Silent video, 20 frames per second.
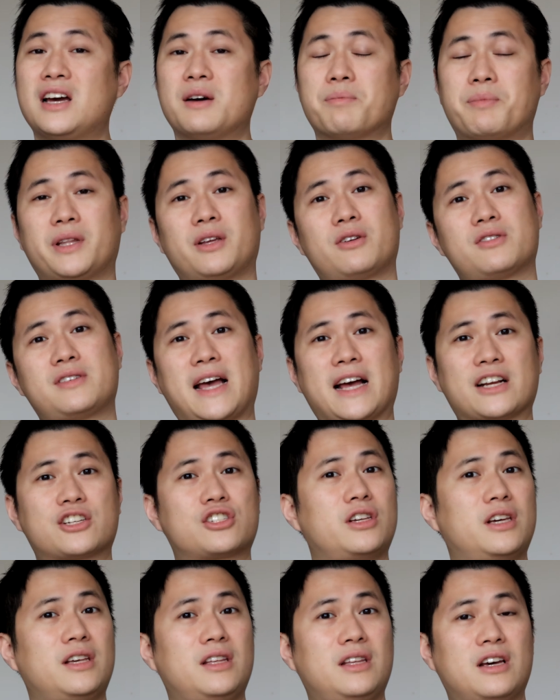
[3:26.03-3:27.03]
But there's
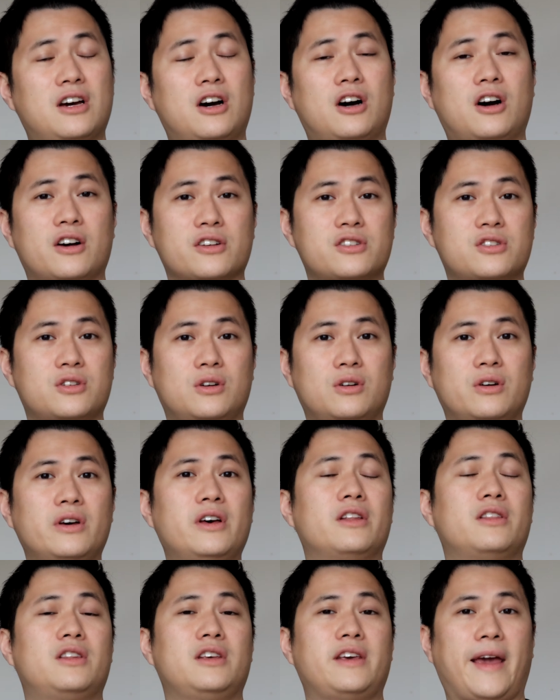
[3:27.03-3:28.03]
actually
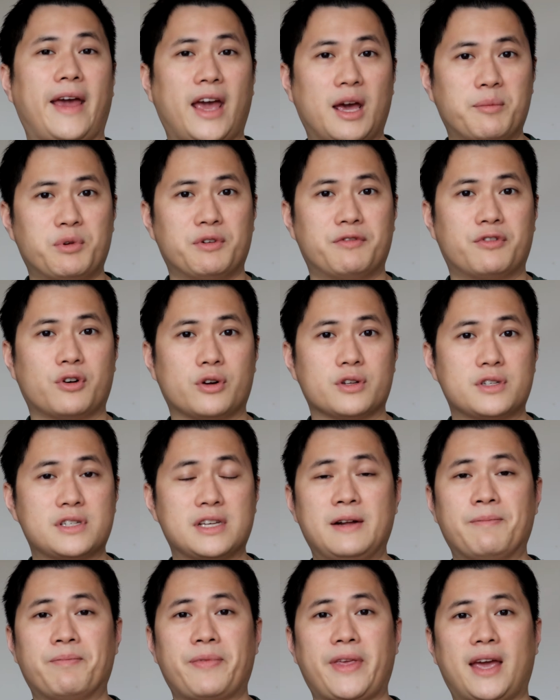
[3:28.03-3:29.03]
also the ambiverts.